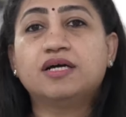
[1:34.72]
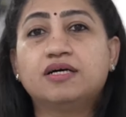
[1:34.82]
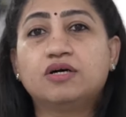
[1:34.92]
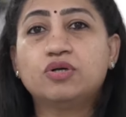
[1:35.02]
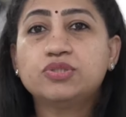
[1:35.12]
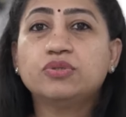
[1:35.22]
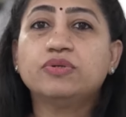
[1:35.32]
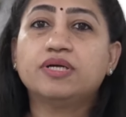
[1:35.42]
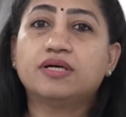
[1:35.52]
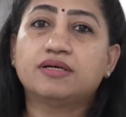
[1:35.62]
Uh,
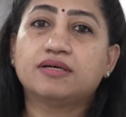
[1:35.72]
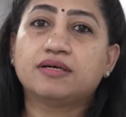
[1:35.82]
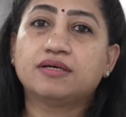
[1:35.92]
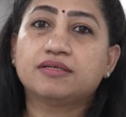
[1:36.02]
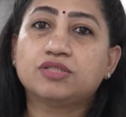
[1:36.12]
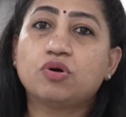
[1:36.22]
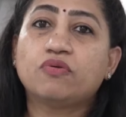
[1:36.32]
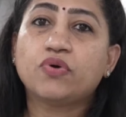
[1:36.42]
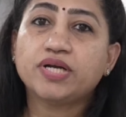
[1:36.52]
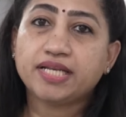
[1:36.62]
also uh, to
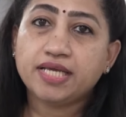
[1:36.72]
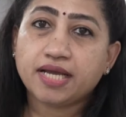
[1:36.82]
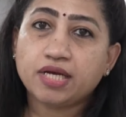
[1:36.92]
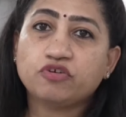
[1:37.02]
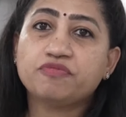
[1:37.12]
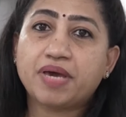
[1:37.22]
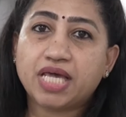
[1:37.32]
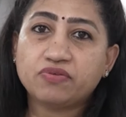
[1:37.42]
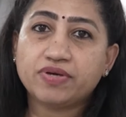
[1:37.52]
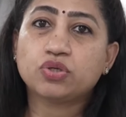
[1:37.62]
avoid any kind of
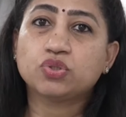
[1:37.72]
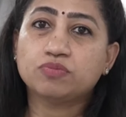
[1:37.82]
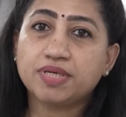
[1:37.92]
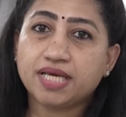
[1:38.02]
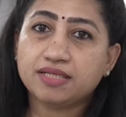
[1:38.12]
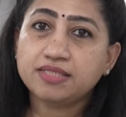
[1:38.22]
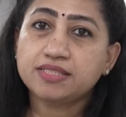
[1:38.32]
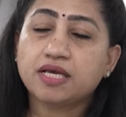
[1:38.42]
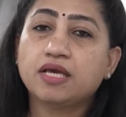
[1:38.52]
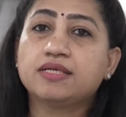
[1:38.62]
manual or human
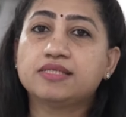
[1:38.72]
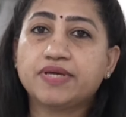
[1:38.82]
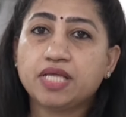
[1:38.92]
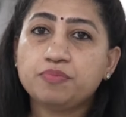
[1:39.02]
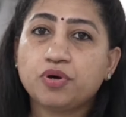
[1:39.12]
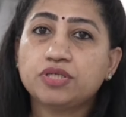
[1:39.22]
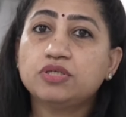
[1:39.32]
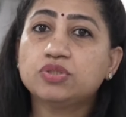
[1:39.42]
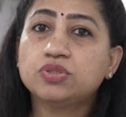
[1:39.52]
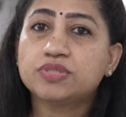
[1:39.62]
errors, it is very
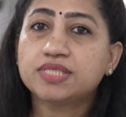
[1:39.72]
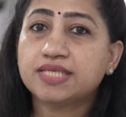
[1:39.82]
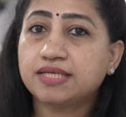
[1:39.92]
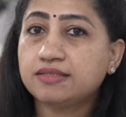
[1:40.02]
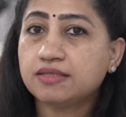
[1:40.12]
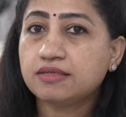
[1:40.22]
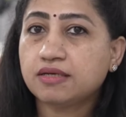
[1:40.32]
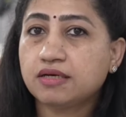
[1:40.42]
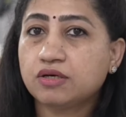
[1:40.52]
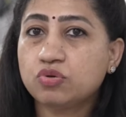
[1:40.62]
important to choose a center
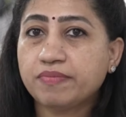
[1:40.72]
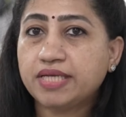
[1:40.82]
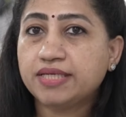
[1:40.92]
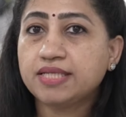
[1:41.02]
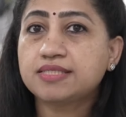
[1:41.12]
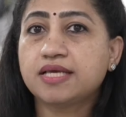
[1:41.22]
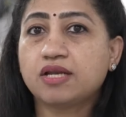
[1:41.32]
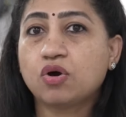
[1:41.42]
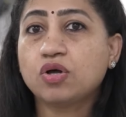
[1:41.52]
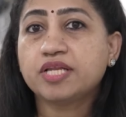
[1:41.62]
uh, who maintains
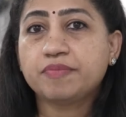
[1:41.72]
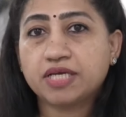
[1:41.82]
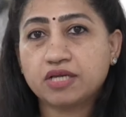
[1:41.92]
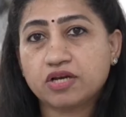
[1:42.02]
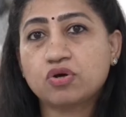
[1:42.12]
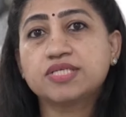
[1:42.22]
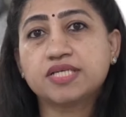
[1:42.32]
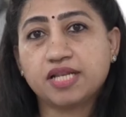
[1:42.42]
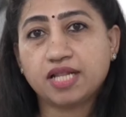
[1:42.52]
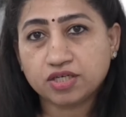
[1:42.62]
their all their medical records
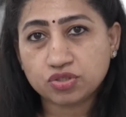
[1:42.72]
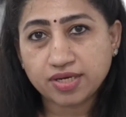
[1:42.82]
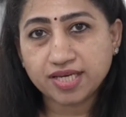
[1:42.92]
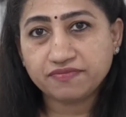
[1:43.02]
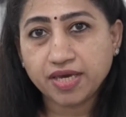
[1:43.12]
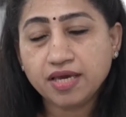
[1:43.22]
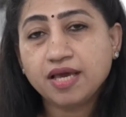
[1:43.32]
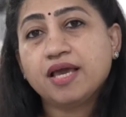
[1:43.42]
in an electronic way.